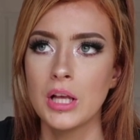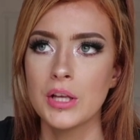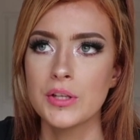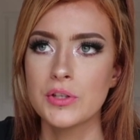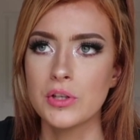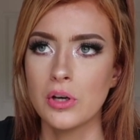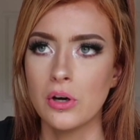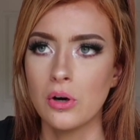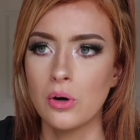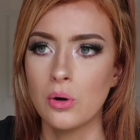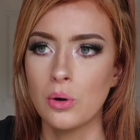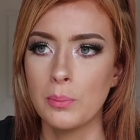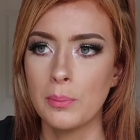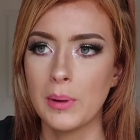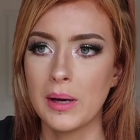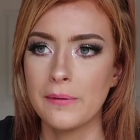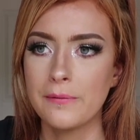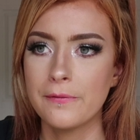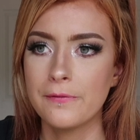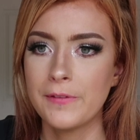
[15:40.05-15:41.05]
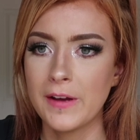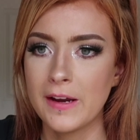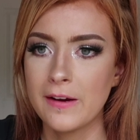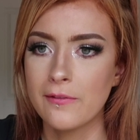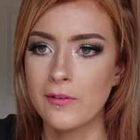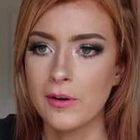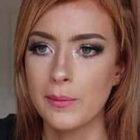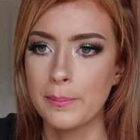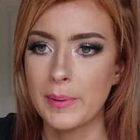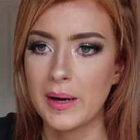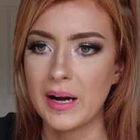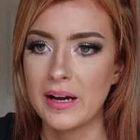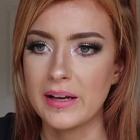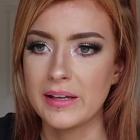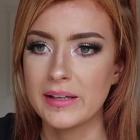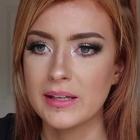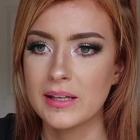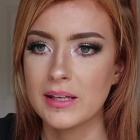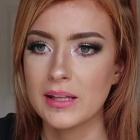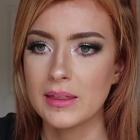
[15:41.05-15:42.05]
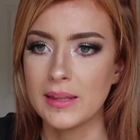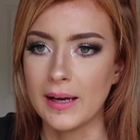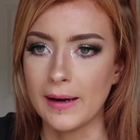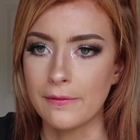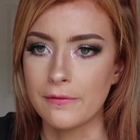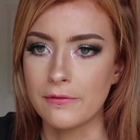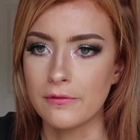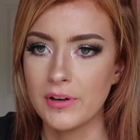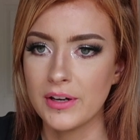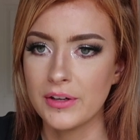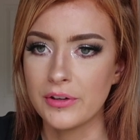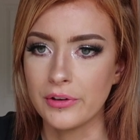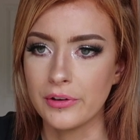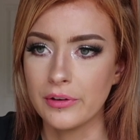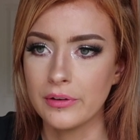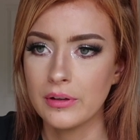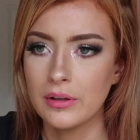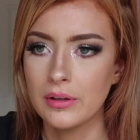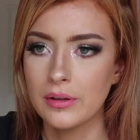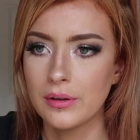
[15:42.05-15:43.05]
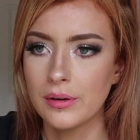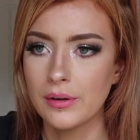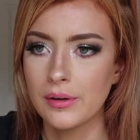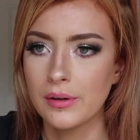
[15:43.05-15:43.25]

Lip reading: So my favourite bike that I've ridden,